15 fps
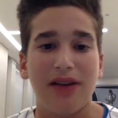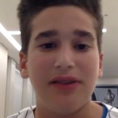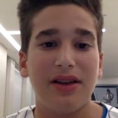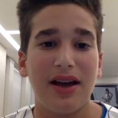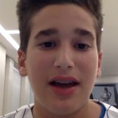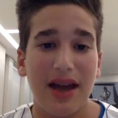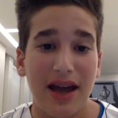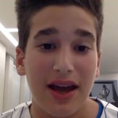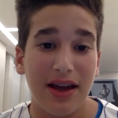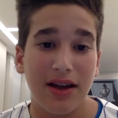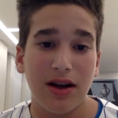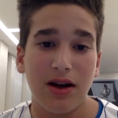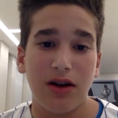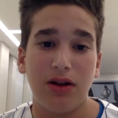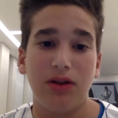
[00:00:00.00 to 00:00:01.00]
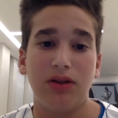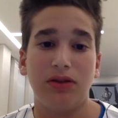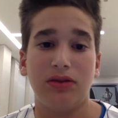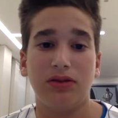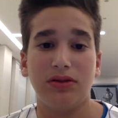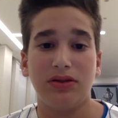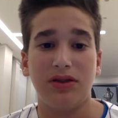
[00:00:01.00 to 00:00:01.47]
The AL
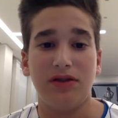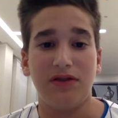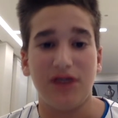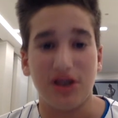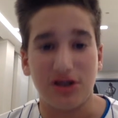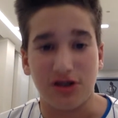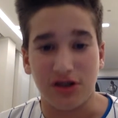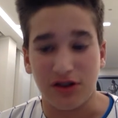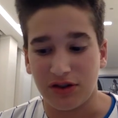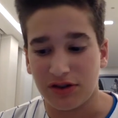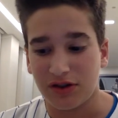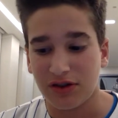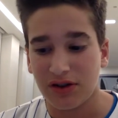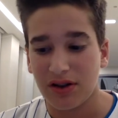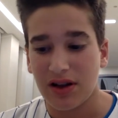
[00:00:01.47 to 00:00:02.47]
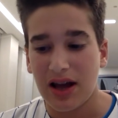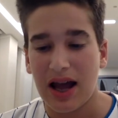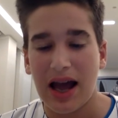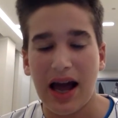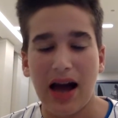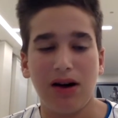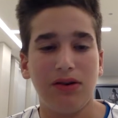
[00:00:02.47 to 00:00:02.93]
divisions.
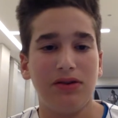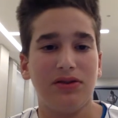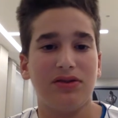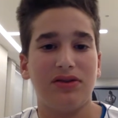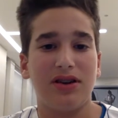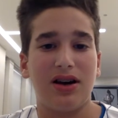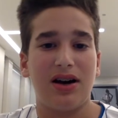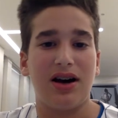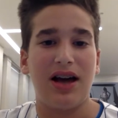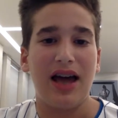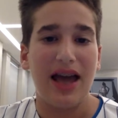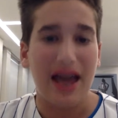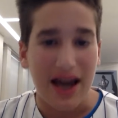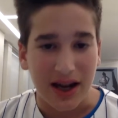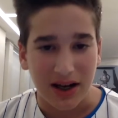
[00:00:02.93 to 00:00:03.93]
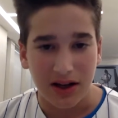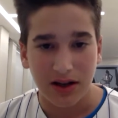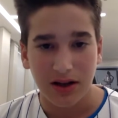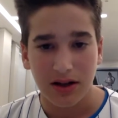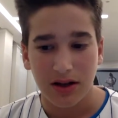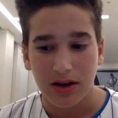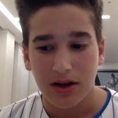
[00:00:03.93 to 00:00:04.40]
How the heck
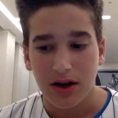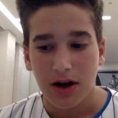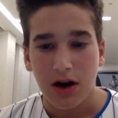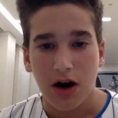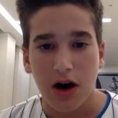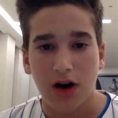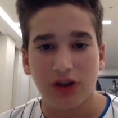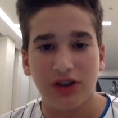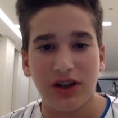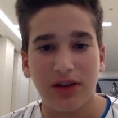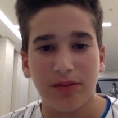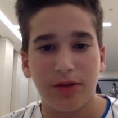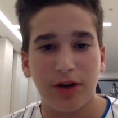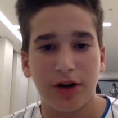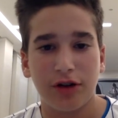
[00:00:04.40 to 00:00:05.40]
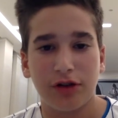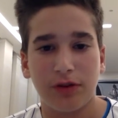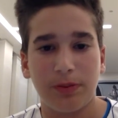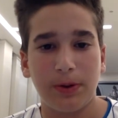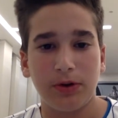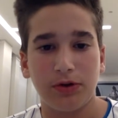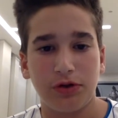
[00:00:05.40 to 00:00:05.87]
are teams that are
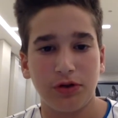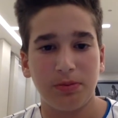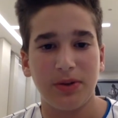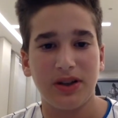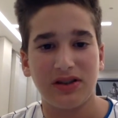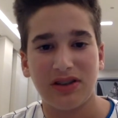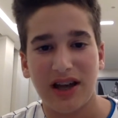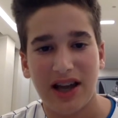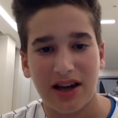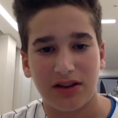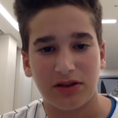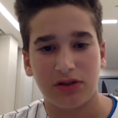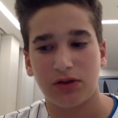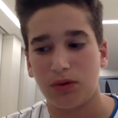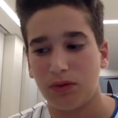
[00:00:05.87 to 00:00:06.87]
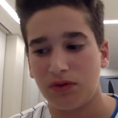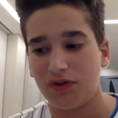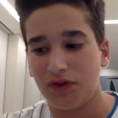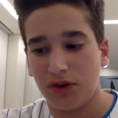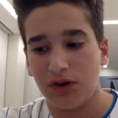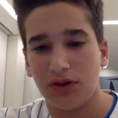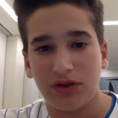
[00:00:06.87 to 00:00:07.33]
supposed to be last,
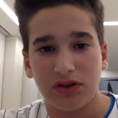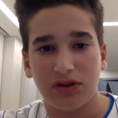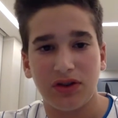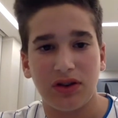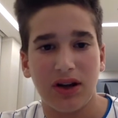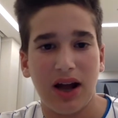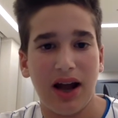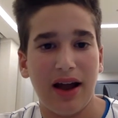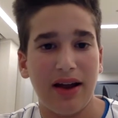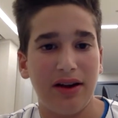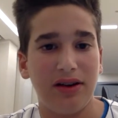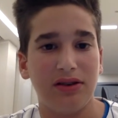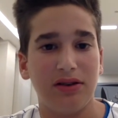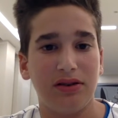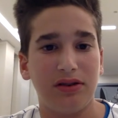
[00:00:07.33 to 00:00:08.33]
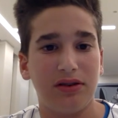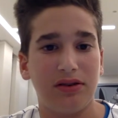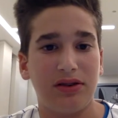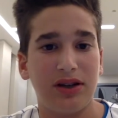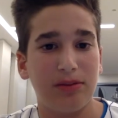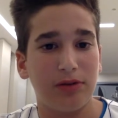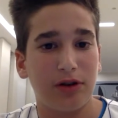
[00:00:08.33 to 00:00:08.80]
first, and
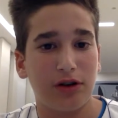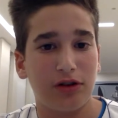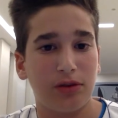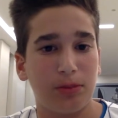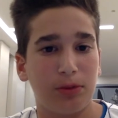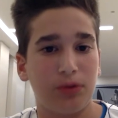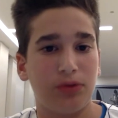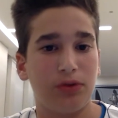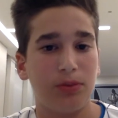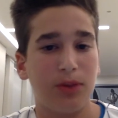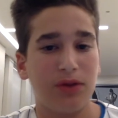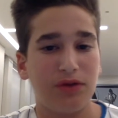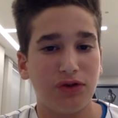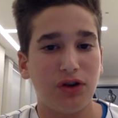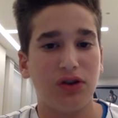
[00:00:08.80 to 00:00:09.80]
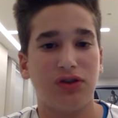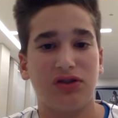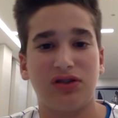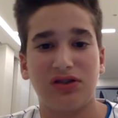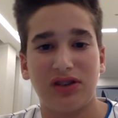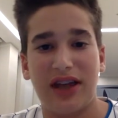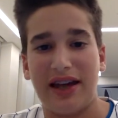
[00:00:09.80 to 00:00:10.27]
teams that are supposed to be
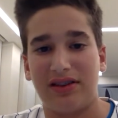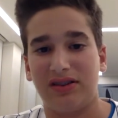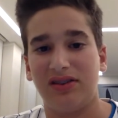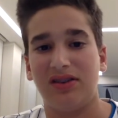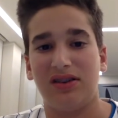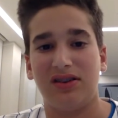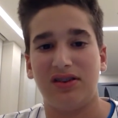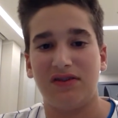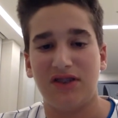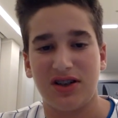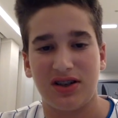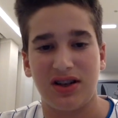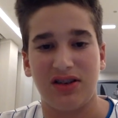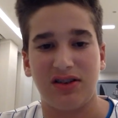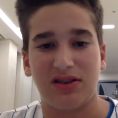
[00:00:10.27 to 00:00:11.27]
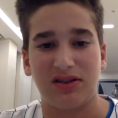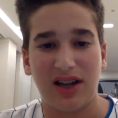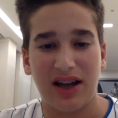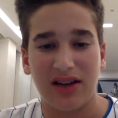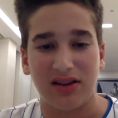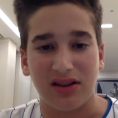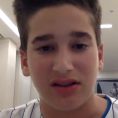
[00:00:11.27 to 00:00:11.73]
first, last in the
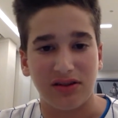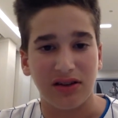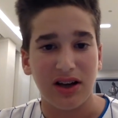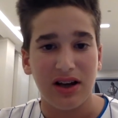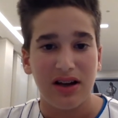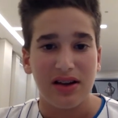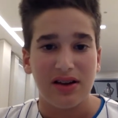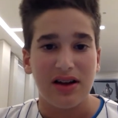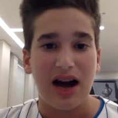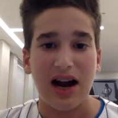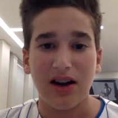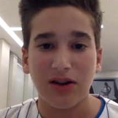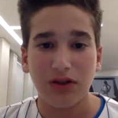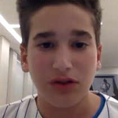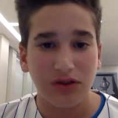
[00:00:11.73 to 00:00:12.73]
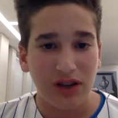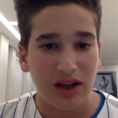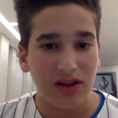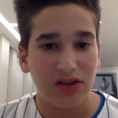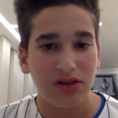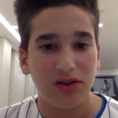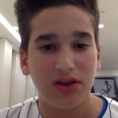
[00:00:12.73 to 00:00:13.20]
standings? I
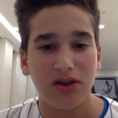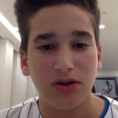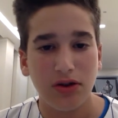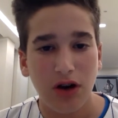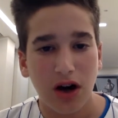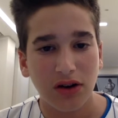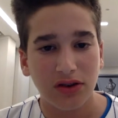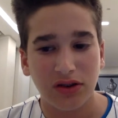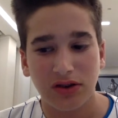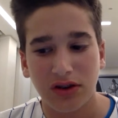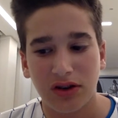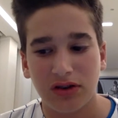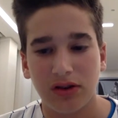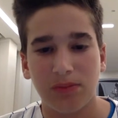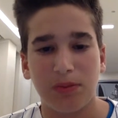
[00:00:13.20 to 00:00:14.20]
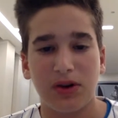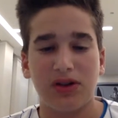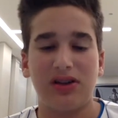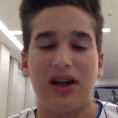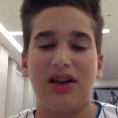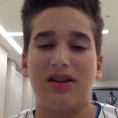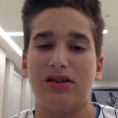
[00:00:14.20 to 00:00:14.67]
understand it's still young this season,
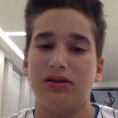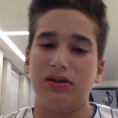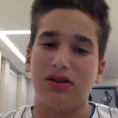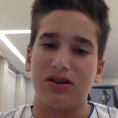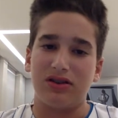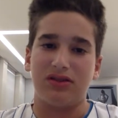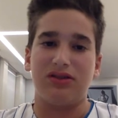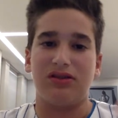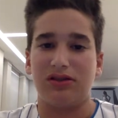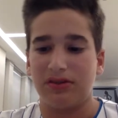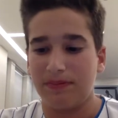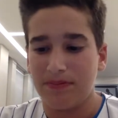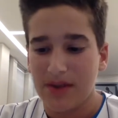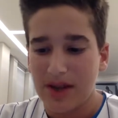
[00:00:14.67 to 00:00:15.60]
but, like, look at this.